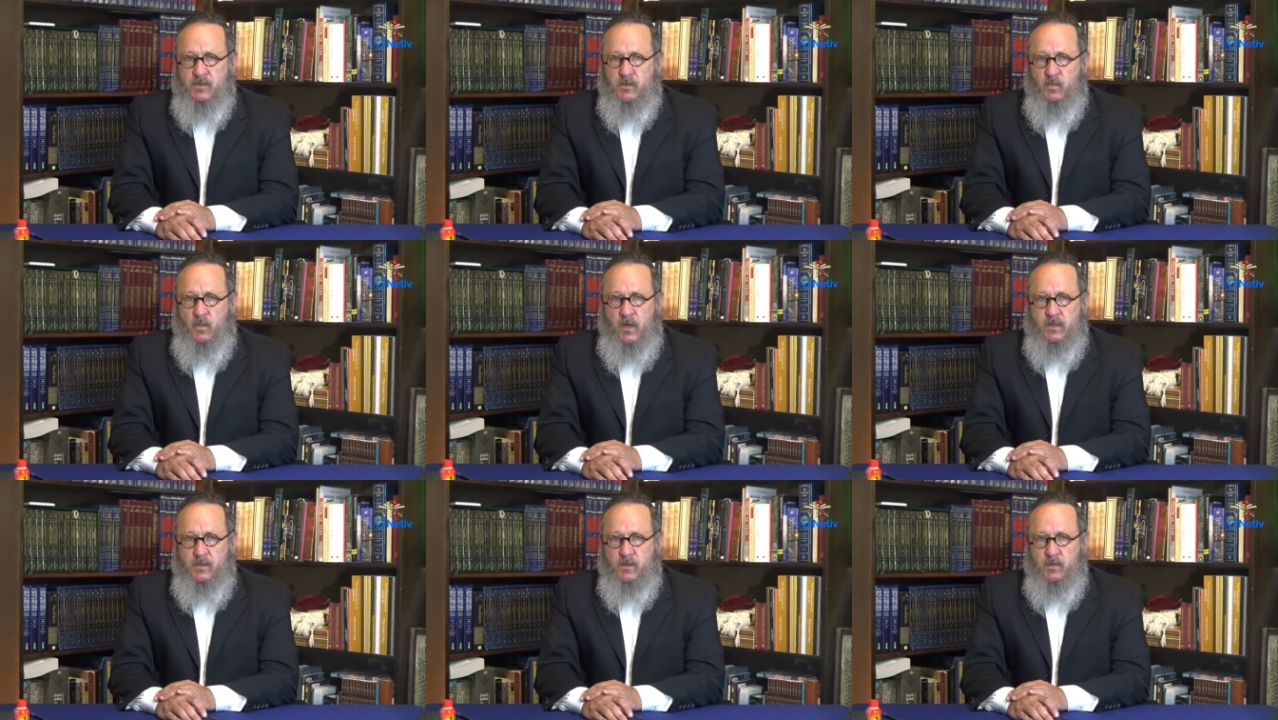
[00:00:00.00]

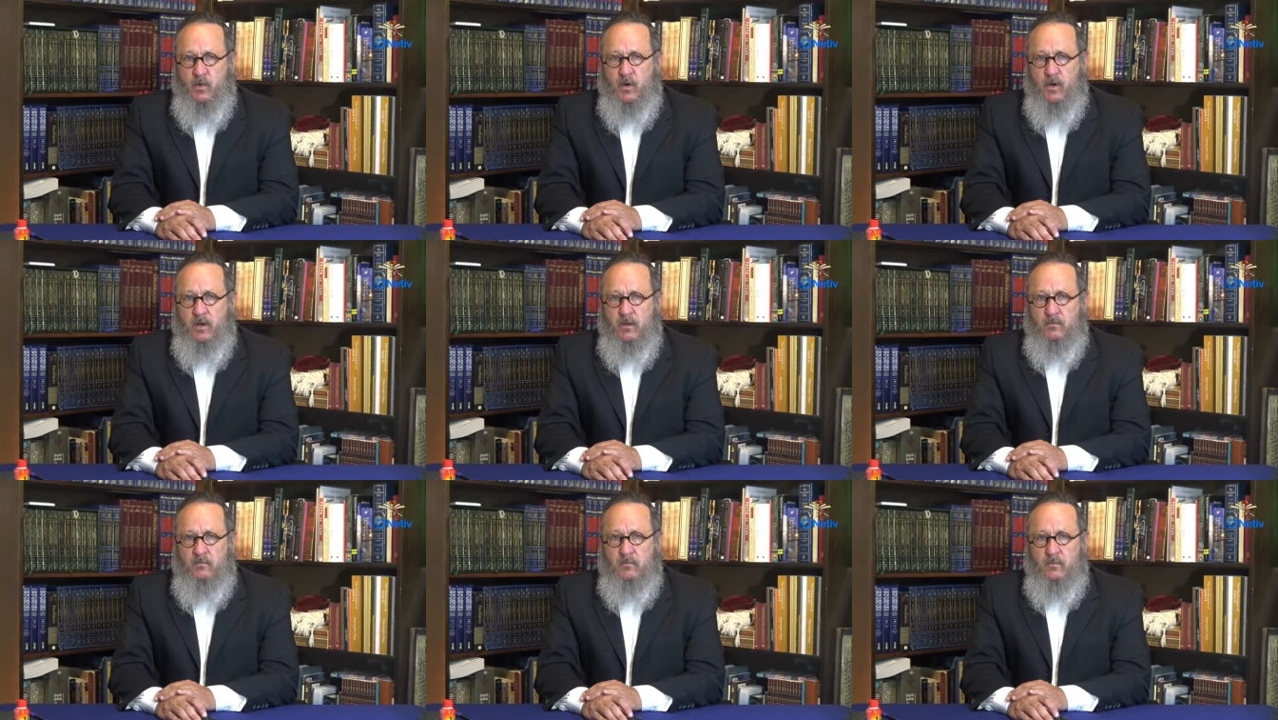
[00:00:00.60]
what
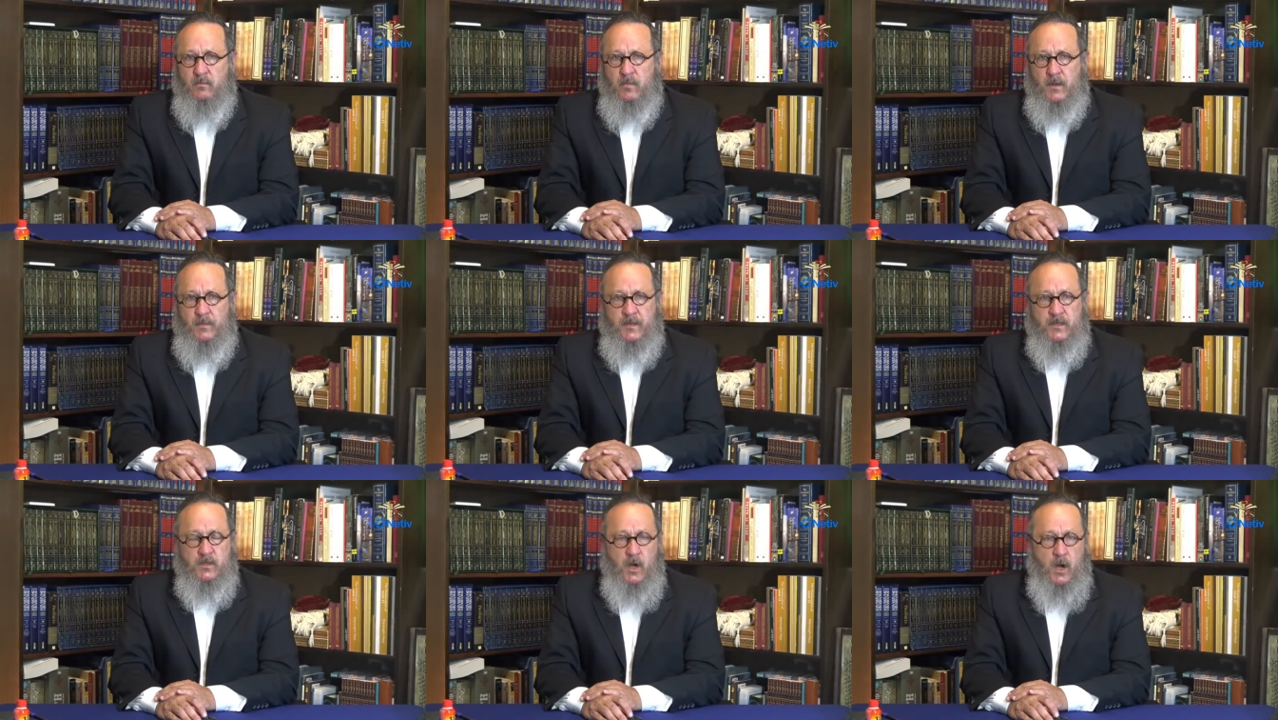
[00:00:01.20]
Torah may
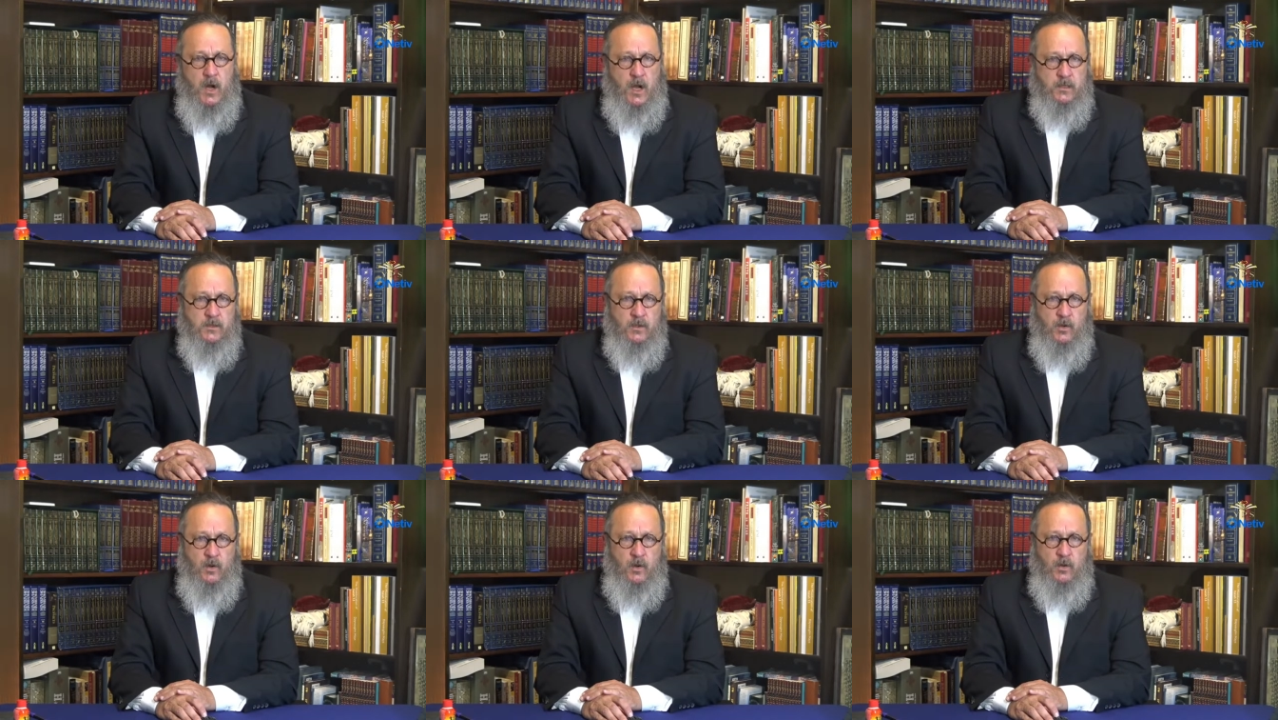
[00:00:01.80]
be taught
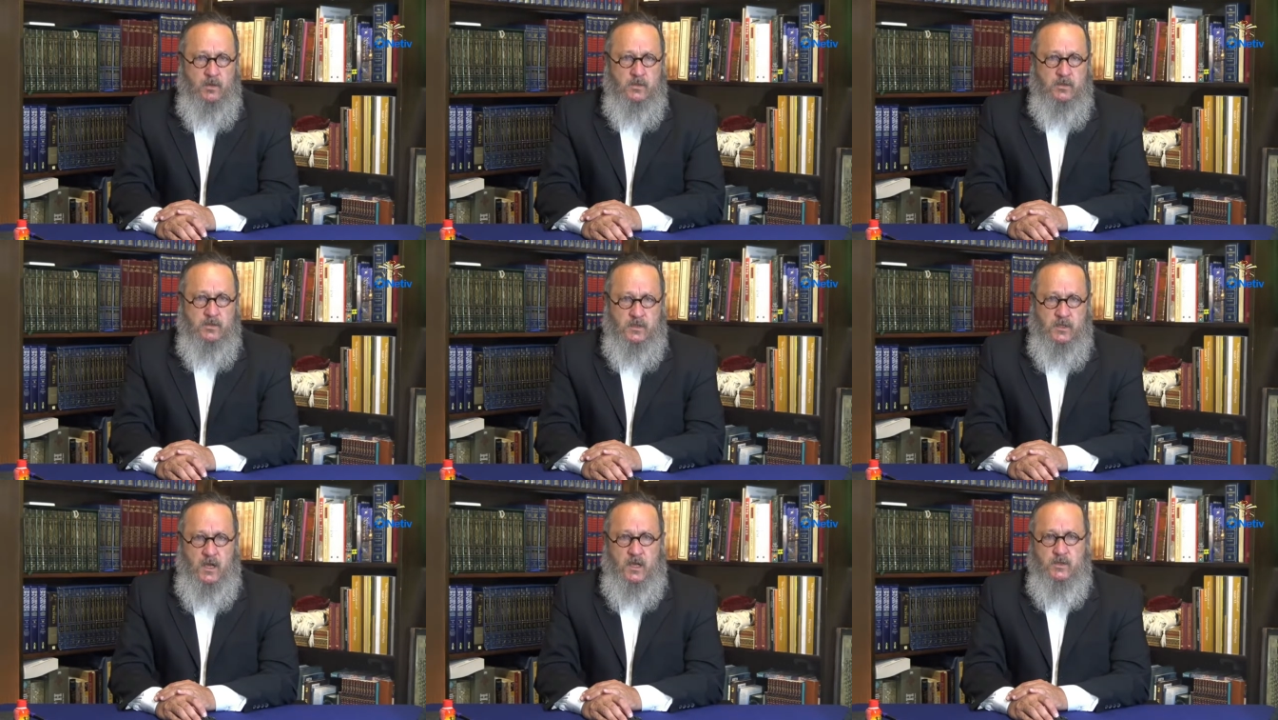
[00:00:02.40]

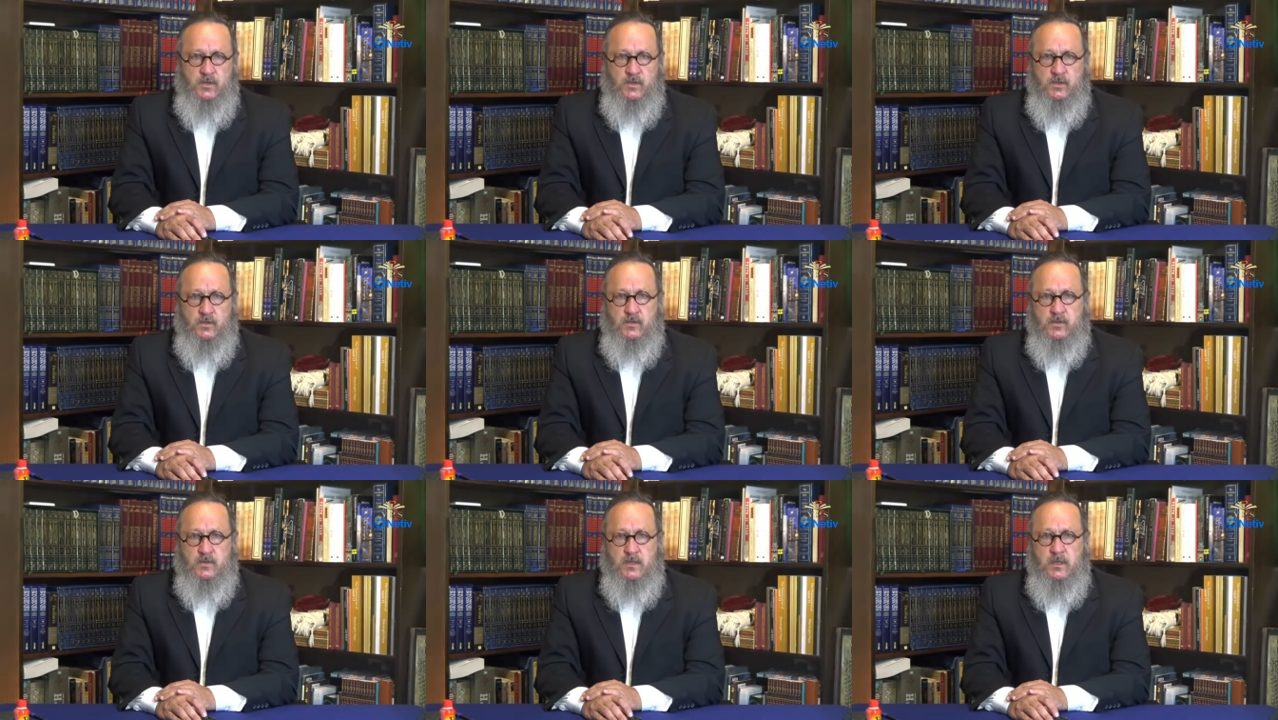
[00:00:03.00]
to
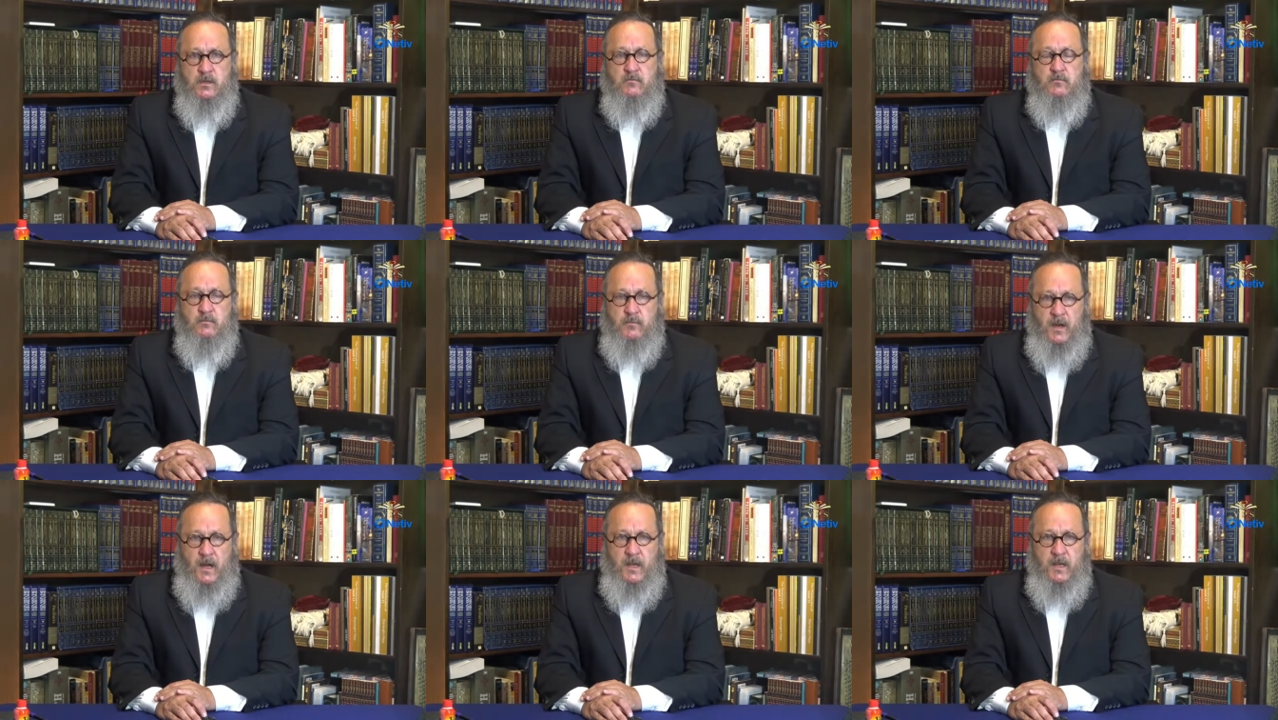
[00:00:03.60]
non-Jews
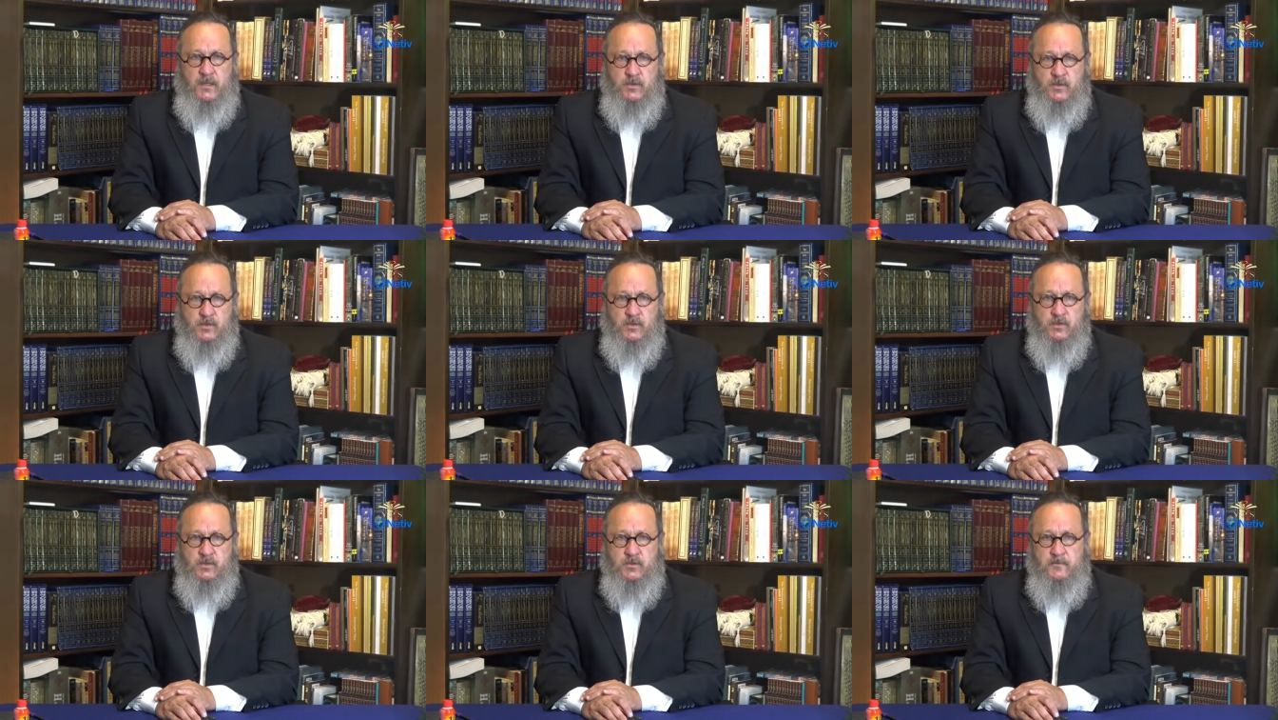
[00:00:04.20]
by
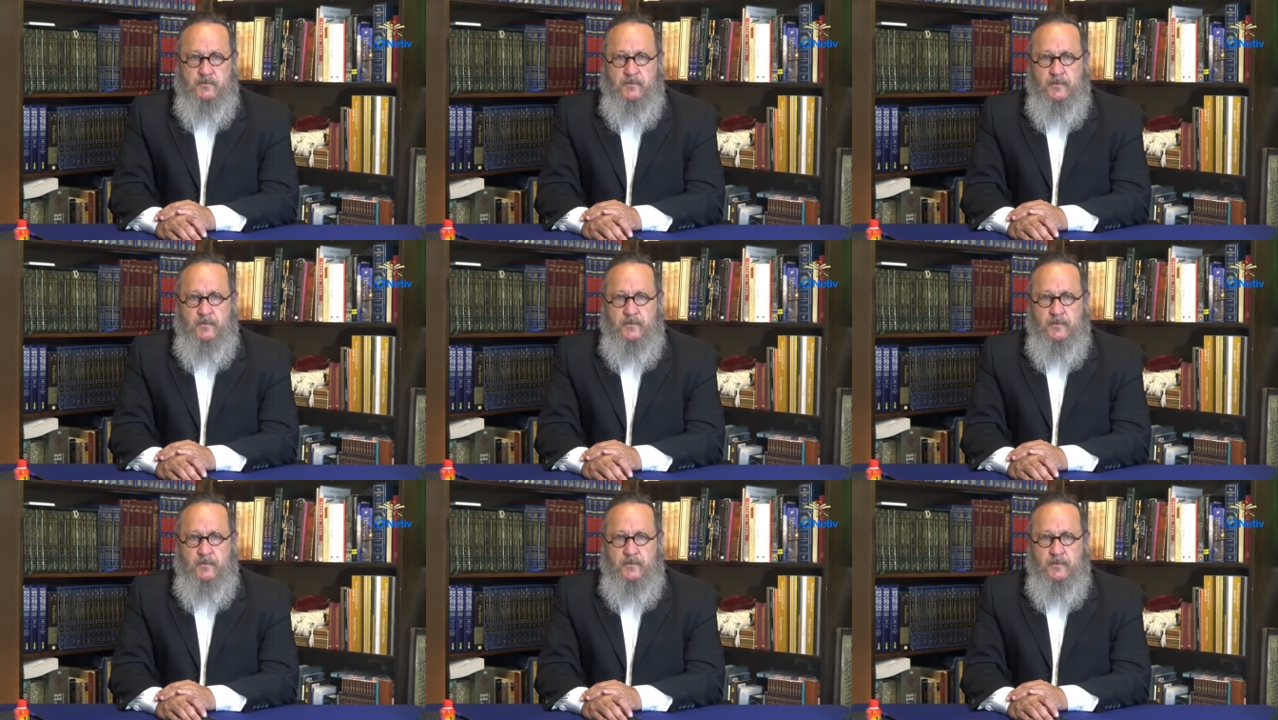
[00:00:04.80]
Jews.